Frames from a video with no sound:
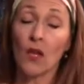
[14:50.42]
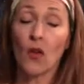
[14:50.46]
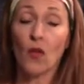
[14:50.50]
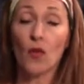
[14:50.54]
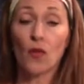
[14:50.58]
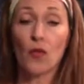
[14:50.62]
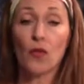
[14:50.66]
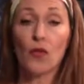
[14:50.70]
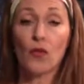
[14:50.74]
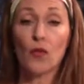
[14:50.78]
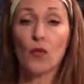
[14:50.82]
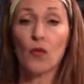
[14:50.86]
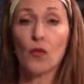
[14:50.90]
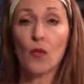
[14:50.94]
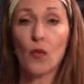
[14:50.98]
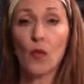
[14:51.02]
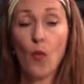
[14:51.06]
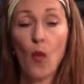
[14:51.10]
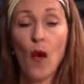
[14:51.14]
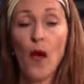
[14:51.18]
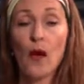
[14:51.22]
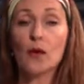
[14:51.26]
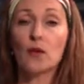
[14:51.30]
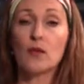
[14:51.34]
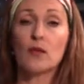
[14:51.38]
through the
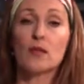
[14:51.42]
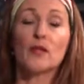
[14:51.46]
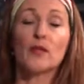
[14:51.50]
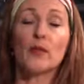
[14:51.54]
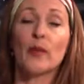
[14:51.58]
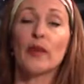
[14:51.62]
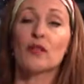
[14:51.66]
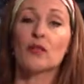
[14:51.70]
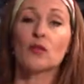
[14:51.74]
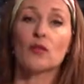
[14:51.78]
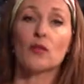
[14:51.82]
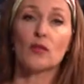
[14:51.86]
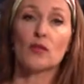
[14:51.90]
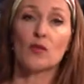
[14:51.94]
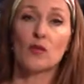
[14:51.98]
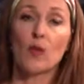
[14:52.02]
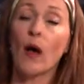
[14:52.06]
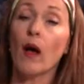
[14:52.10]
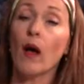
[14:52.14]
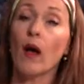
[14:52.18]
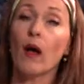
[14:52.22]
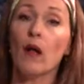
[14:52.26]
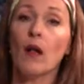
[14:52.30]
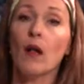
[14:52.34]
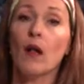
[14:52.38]
water dispenser as
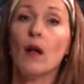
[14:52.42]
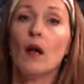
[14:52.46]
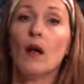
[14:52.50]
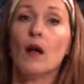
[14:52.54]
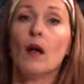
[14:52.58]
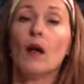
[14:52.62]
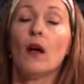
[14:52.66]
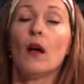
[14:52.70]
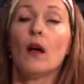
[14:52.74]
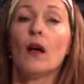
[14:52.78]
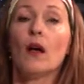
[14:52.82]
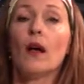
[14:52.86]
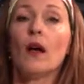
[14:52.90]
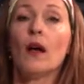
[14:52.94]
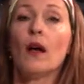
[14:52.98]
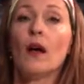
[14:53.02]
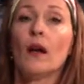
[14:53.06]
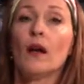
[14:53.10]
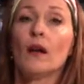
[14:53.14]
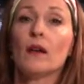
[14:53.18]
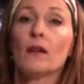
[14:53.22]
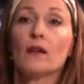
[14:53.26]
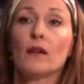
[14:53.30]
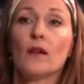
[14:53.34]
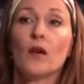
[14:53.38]
well,
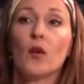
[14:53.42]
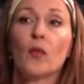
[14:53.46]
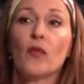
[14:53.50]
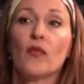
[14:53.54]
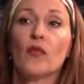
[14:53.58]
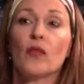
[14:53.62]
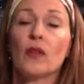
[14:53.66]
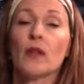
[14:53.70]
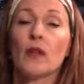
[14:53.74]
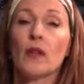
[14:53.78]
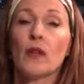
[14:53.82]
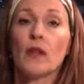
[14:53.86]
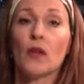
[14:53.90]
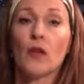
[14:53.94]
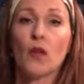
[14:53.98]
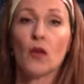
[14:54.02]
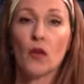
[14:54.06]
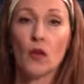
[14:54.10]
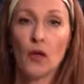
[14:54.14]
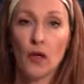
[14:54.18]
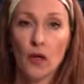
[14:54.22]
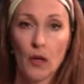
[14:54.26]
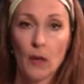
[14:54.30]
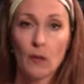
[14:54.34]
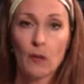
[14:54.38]
Hopefully,
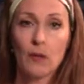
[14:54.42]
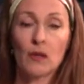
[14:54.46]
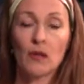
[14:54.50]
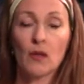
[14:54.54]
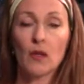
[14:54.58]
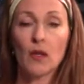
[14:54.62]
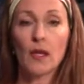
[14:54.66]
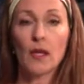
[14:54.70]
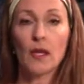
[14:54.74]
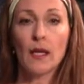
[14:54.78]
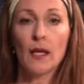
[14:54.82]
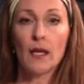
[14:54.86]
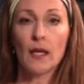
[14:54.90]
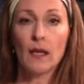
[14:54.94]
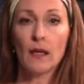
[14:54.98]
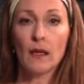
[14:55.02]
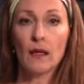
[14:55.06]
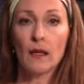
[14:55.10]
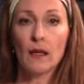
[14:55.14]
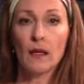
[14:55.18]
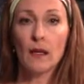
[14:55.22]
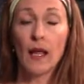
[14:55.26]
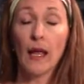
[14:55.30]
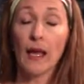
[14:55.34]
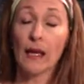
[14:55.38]
you're able to clean
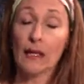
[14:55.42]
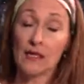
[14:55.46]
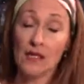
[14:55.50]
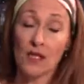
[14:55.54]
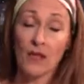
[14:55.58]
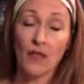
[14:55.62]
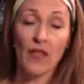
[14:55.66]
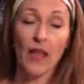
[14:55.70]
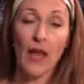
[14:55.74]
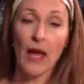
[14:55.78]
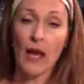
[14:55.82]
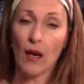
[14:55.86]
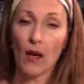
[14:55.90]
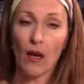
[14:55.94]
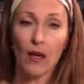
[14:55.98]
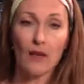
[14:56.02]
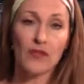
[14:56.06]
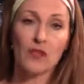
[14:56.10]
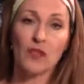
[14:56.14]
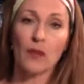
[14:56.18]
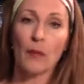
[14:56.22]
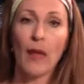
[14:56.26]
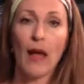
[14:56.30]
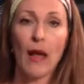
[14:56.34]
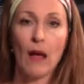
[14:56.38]
the ends of that off
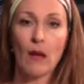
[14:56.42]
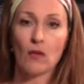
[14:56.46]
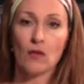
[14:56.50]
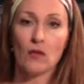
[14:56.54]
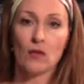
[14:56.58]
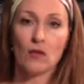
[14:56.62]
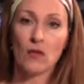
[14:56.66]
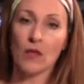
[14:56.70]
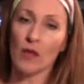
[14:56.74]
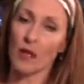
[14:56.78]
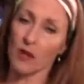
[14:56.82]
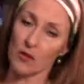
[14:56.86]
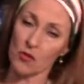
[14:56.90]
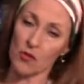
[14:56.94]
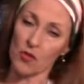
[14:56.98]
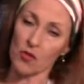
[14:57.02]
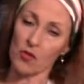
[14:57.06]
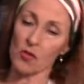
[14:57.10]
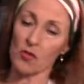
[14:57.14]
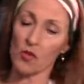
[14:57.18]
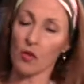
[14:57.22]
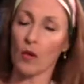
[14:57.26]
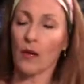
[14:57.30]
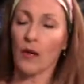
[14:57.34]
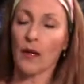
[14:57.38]
somehow so things
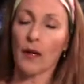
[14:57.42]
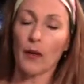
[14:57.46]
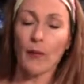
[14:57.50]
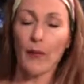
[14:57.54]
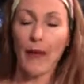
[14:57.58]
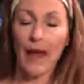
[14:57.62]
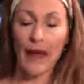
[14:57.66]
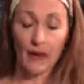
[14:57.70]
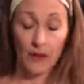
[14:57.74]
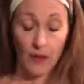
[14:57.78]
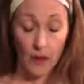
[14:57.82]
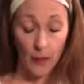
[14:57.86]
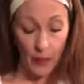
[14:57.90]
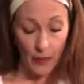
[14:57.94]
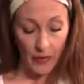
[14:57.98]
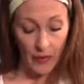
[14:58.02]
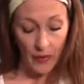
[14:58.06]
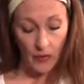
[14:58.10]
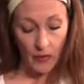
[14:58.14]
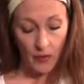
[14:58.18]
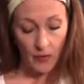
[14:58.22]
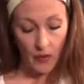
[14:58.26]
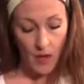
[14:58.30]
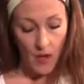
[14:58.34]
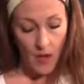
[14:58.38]
just don't get backed up in
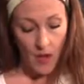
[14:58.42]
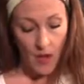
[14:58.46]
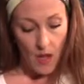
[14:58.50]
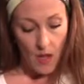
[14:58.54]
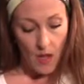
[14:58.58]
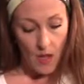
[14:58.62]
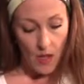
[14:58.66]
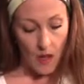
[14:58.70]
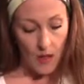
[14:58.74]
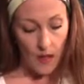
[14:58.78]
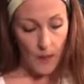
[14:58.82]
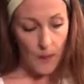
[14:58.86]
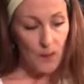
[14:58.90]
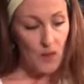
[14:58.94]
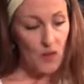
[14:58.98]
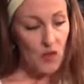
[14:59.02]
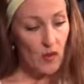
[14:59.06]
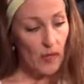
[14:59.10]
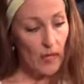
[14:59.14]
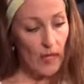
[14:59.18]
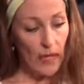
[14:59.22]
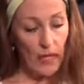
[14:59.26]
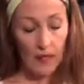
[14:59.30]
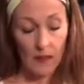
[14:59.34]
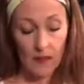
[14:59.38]
there. So
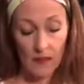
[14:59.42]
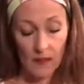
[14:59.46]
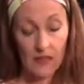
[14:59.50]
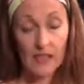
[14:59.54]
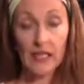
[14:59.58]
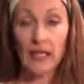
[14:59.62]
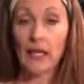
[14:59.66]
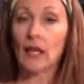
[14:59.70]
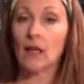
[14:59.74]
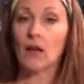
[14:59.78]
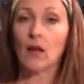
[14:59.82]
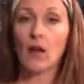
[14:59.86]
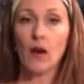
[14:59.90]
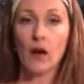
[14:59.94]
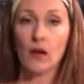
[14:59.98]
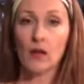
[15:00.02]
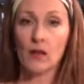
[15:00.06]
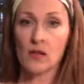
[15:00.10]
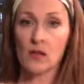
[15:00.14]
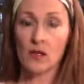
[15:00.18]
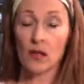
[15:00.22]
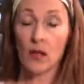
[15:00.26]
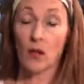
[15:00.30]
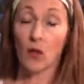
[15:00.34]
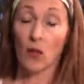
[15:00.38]
again, the CLR
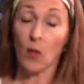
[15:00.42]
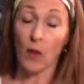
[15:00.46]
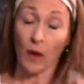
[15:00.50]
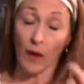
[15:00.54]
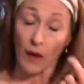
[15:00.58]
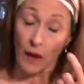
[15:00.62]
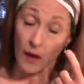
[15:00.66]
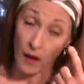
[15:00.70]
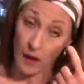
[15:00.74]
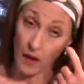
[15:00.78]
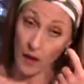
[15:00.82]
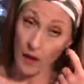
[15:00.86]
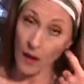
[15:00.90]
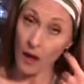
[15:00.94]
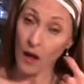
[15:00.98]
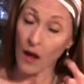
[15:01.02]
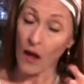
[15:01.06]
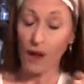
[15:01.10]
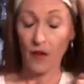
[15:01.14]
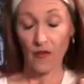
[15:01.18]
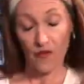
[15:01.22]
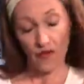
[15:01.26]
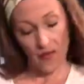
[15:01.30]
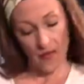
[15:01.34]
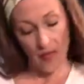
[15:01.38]
is a good one
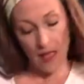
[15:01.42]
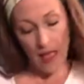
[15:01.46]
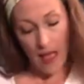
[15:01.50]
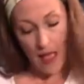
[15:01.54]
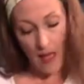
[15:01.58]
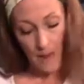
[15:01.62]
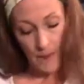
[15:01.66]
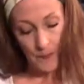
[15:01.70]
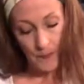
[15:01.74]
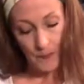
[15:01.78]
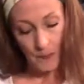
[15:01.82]
for that.